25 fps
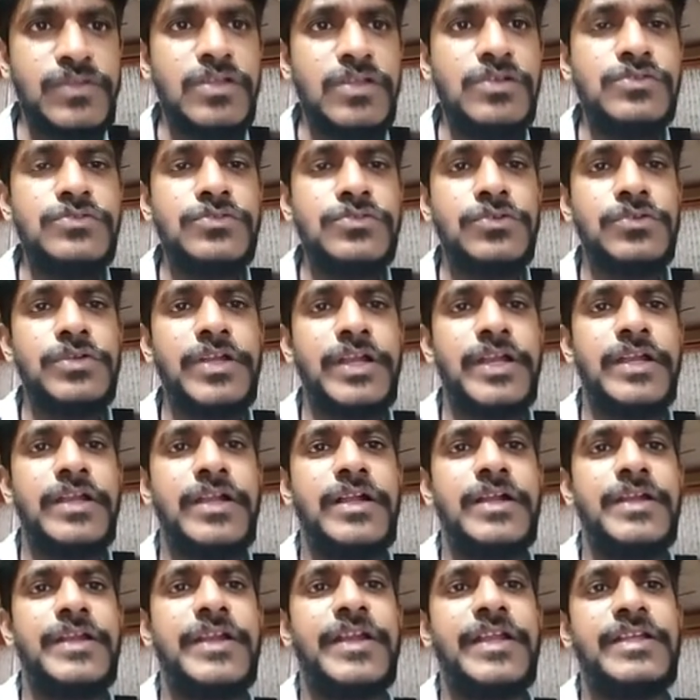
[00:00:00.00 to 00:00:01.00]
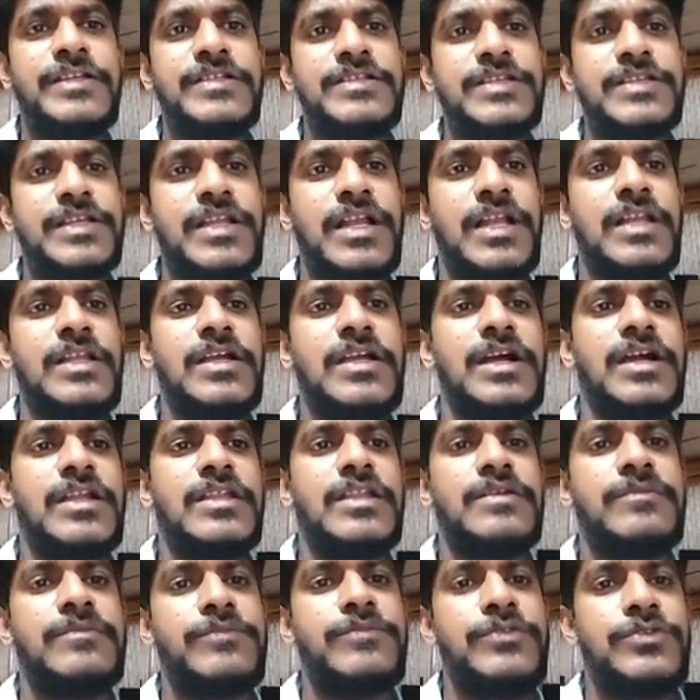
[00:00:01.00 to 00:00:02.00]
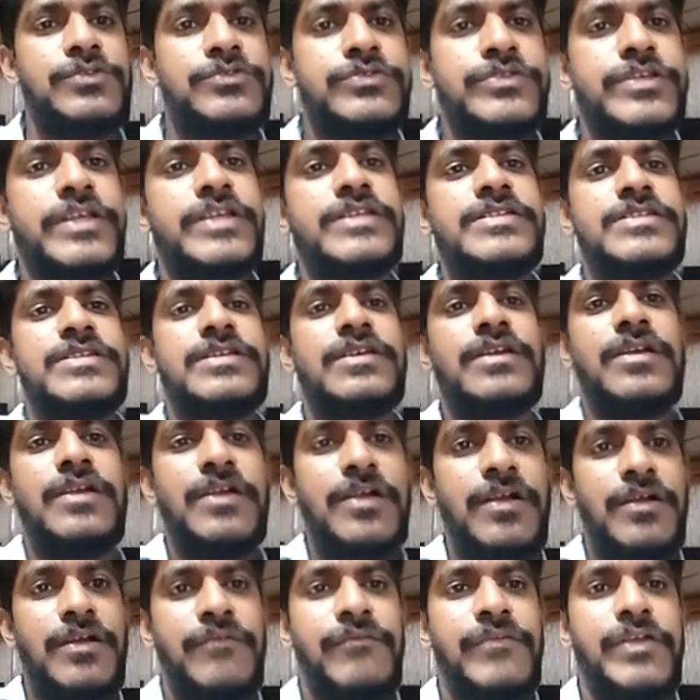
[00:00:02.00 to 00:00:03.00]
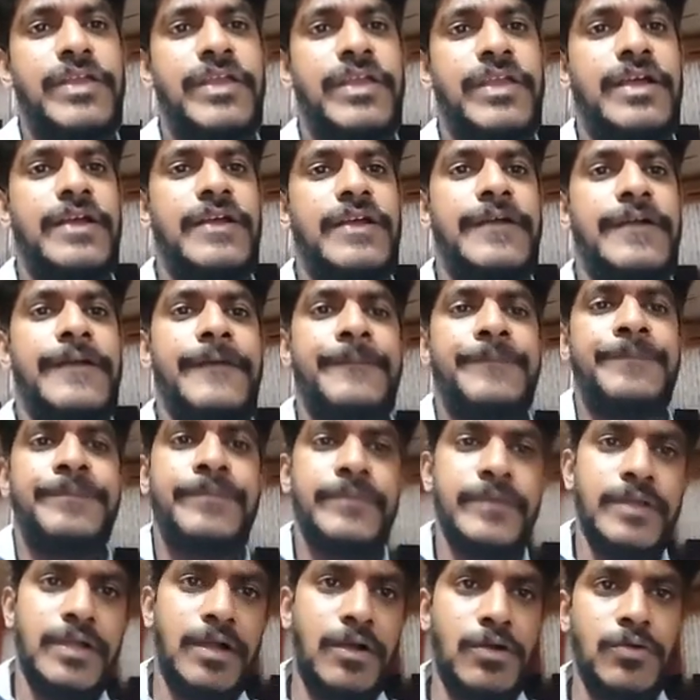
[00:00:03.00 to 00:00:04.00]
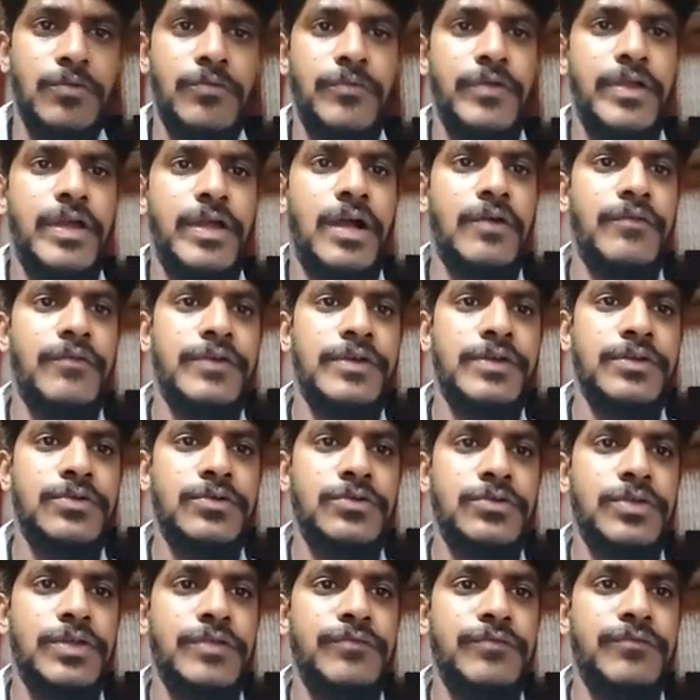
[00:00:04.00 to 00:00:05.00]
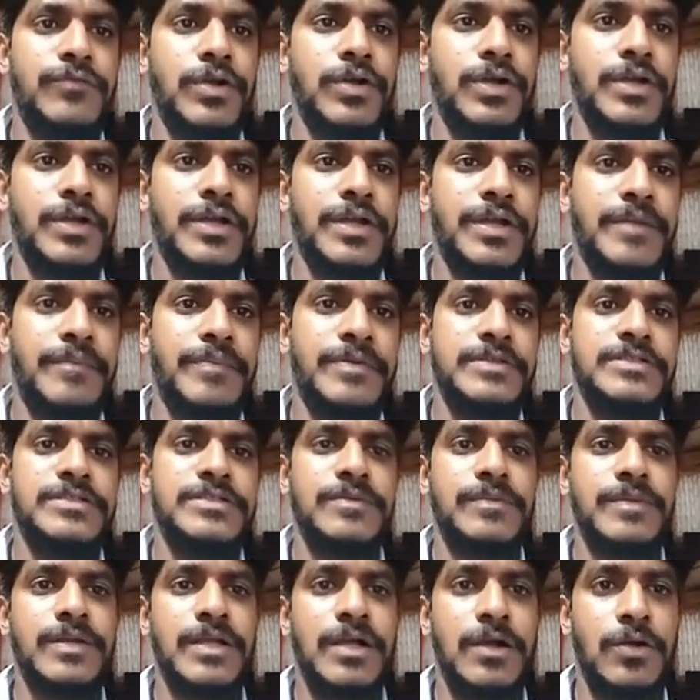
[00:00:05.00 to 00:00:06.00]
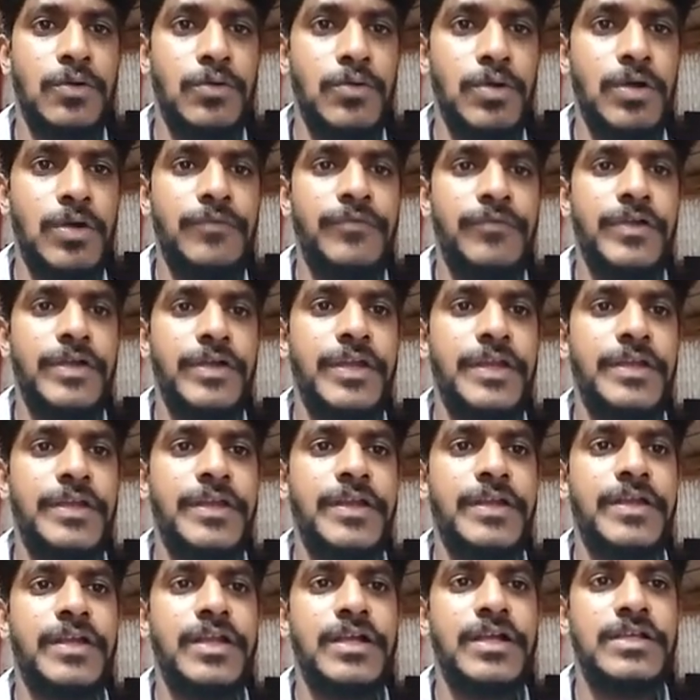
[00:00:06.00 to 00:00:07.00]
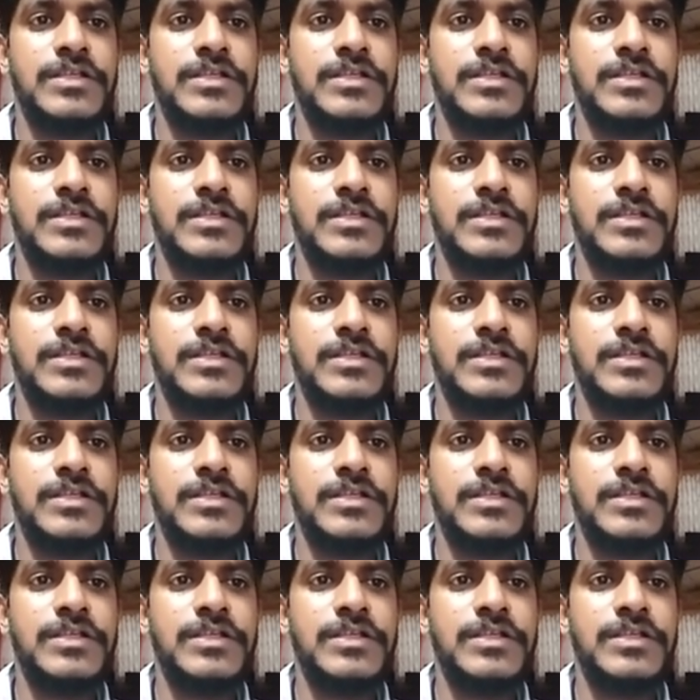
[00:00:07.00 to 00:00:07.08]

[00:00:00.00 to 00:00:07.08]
So the detection algorithm usage, when how often to invoke depends upon how often a deadlock